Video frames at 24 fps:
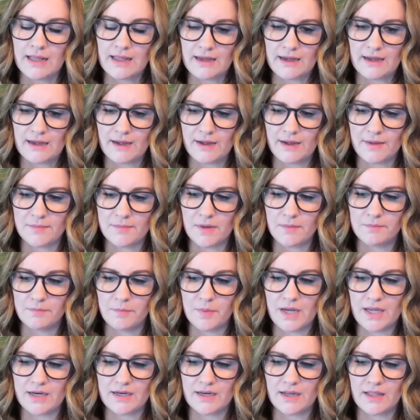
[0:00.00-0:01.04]

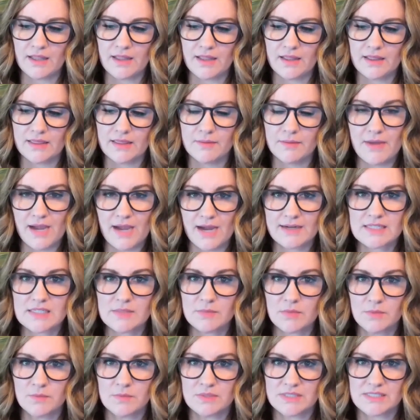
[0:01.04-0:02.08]
But the
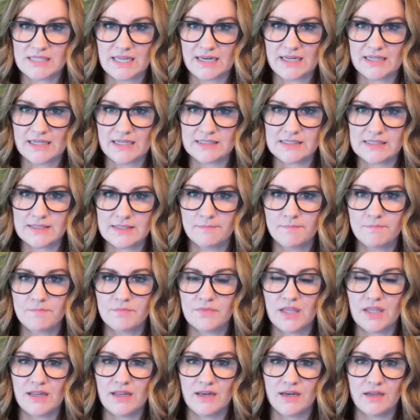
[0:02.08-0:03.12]
maximum sentence
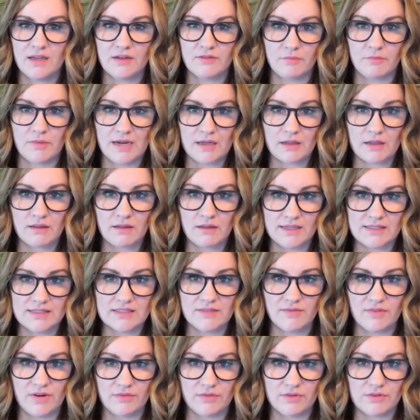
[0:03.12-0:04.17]
that any of my clients
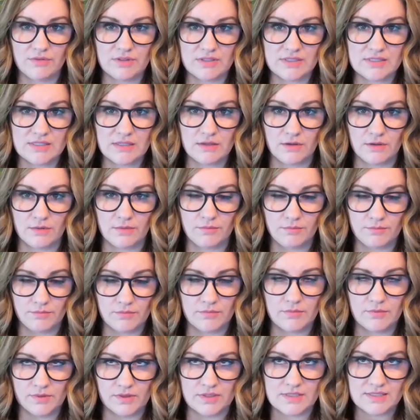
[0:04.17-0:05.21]
have ever, or
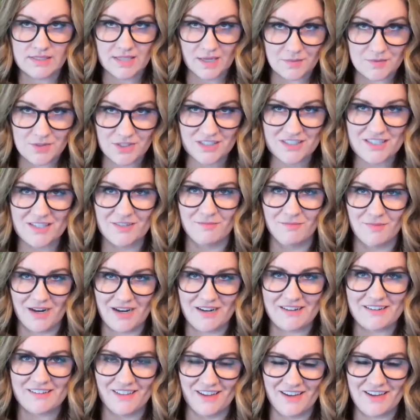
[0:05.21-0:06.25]
the subjects of
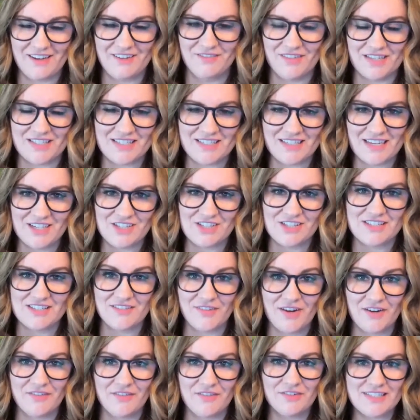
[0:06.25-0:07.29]
my client investigations have
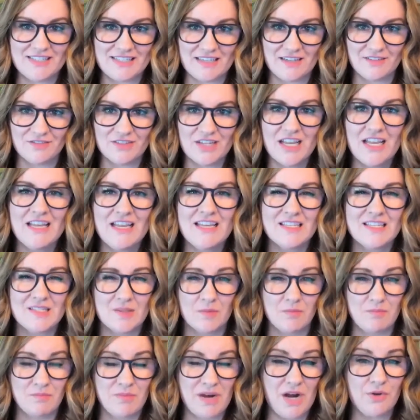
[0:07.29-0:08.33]
ever received
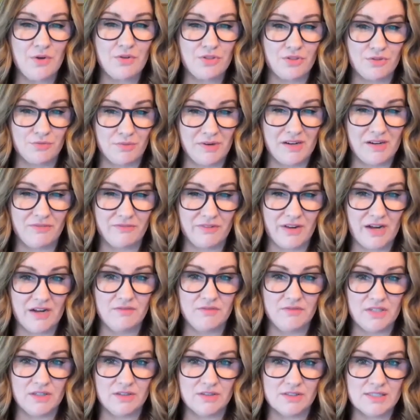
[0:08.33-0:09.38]
is about 3 to 5
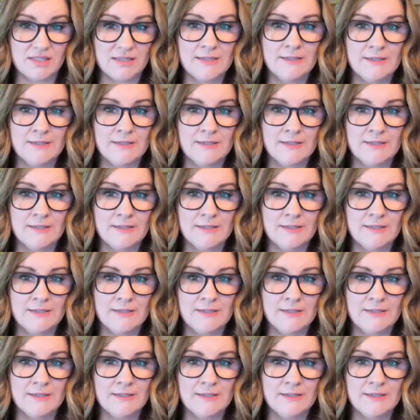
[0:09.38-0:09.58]
years.